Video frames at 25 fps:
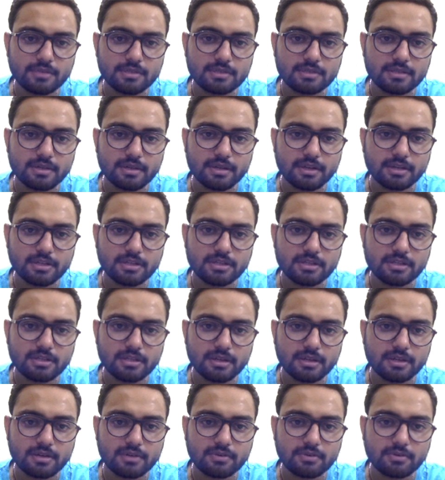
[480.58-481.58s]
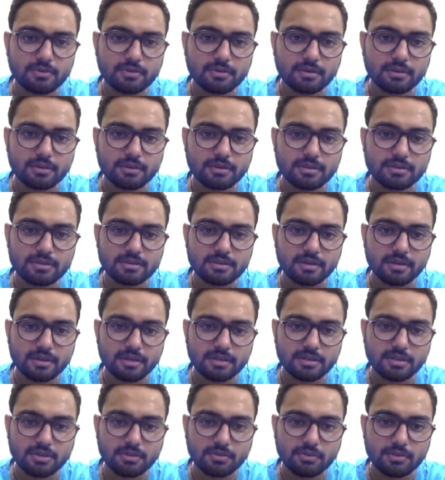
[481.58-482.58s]
correction. This
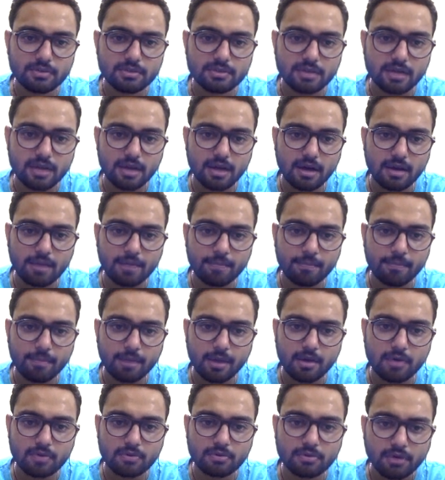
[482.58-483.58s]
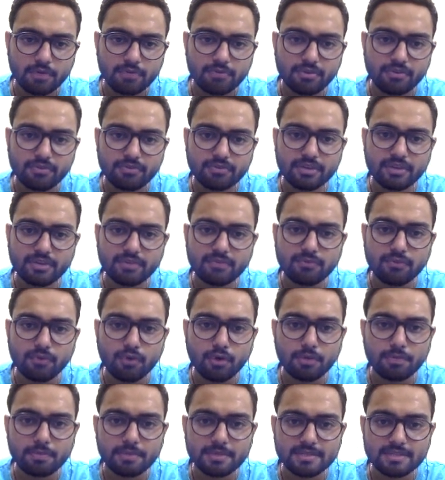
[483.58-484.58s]
correction was about
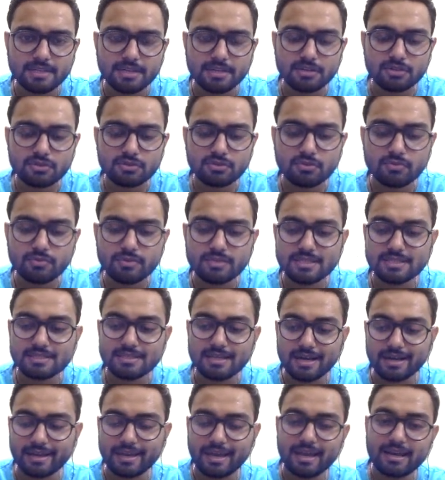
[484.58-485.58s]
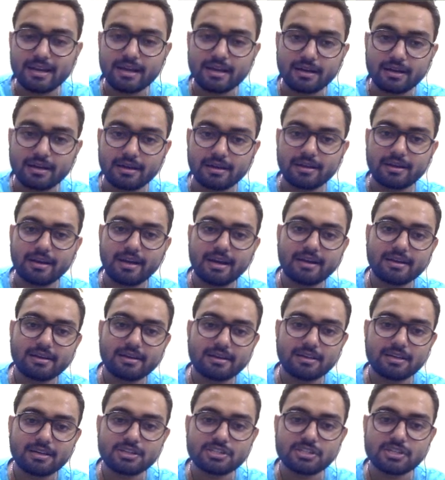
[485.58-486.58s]
54% or so, which is again a great
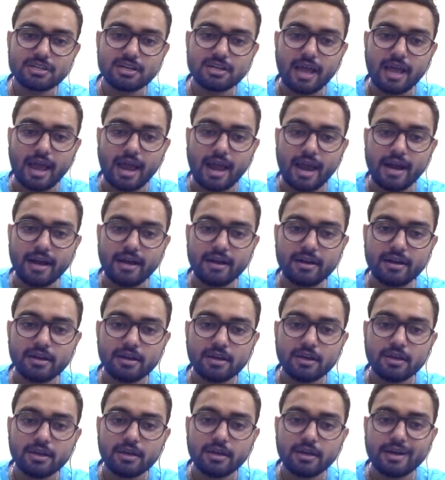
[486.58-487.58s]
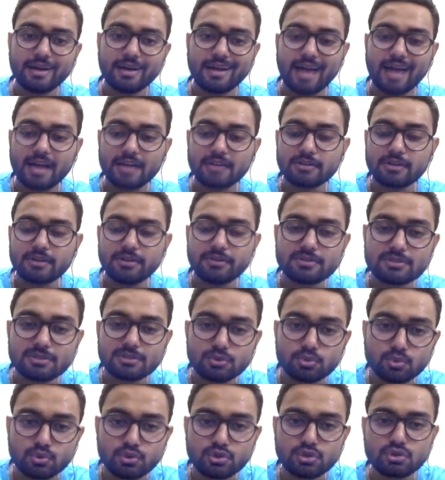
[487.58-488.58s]
correction, and it actually
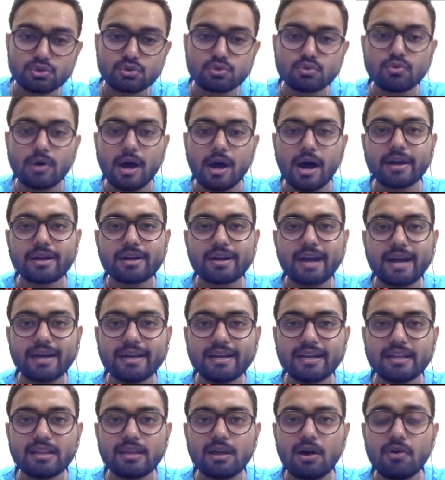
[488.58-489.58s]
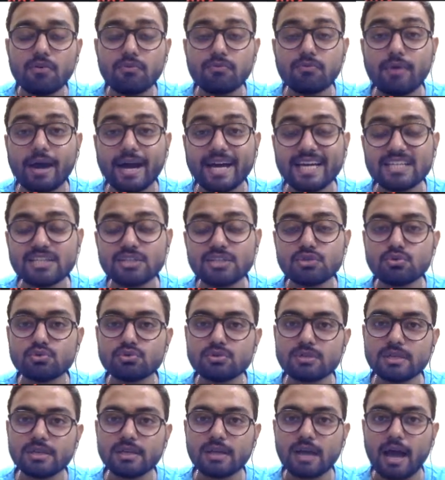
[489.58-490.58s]
suits to our criteria of why
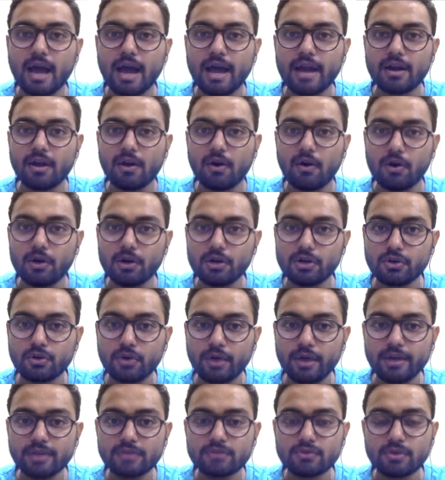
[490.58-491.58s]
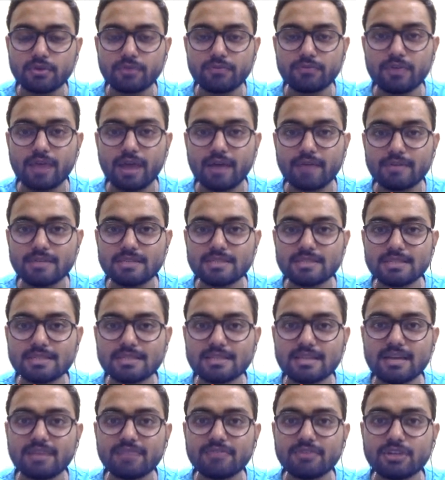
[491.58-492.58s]
choosing an altcoin. So if you haven't
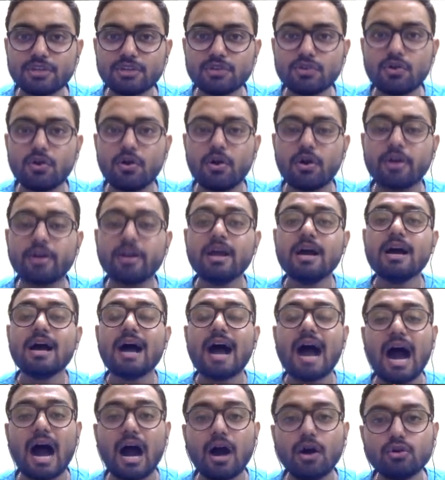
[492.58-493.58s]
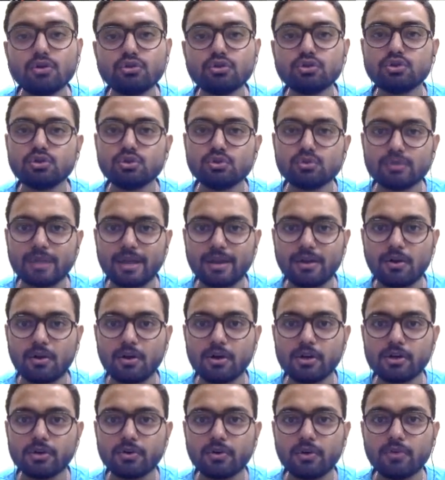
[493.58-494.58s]
seen that video on how to choose an
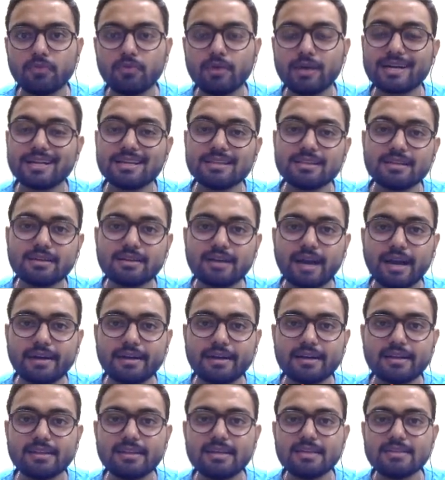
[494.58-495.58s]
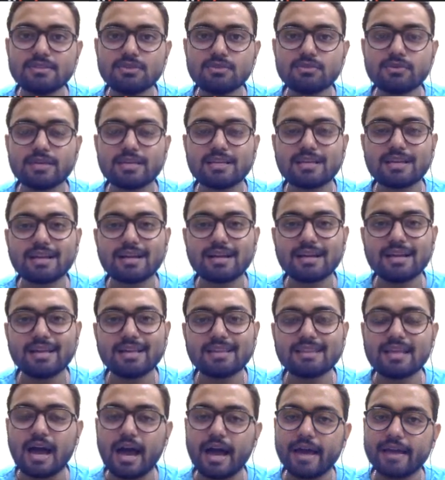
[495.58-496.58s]
altcoin, what are the criteria, you can
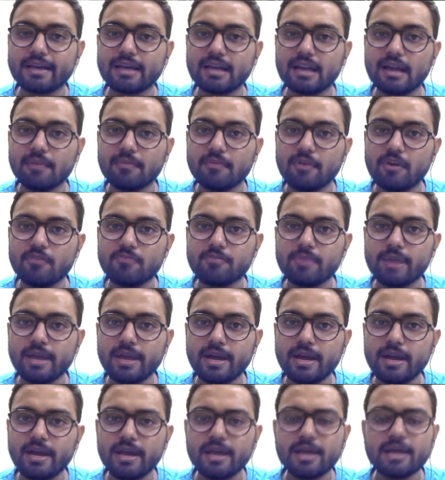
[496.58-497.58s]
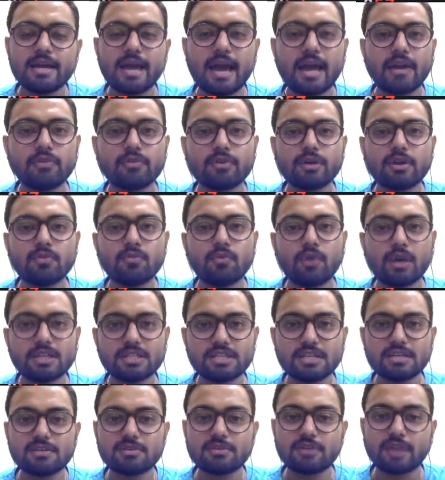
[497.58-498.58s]
click the icon above my head and you can
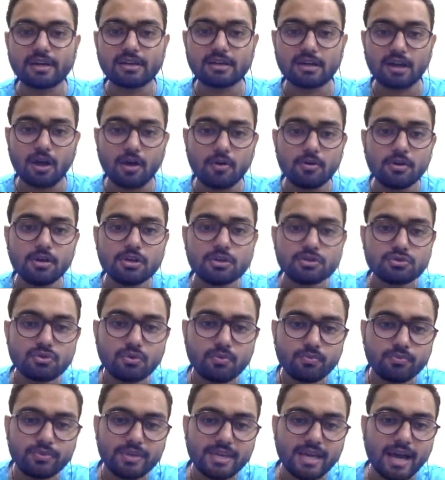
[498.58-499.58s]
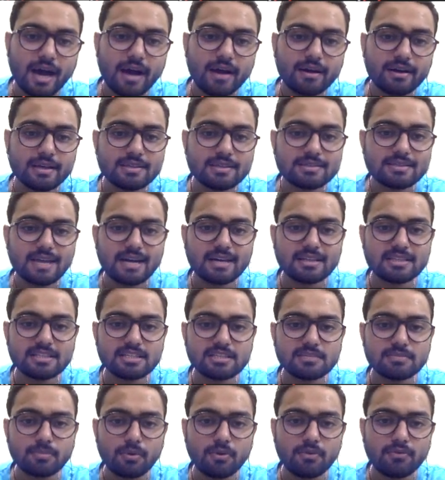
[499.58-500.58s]
watch it right now. So we are inside
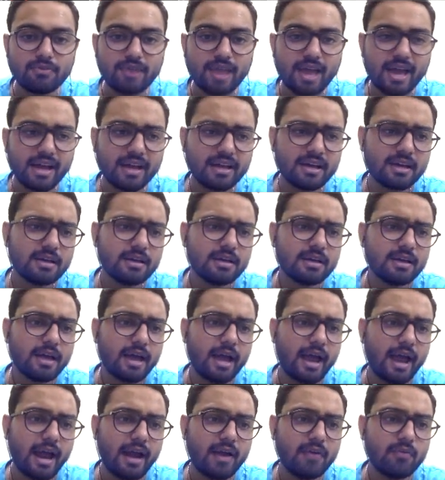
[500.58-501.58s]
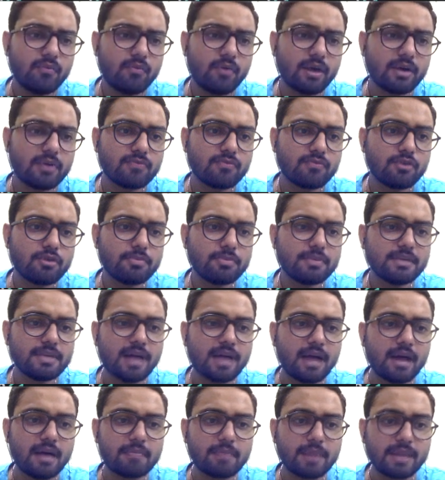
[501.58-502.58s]
this bull flag, and what would be
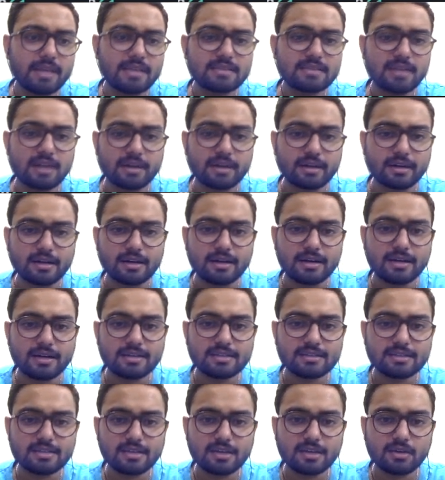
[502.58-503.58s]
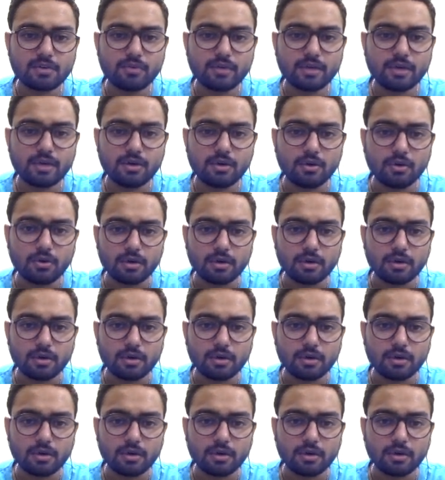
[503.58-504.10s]
our price target? Let's take a quick look.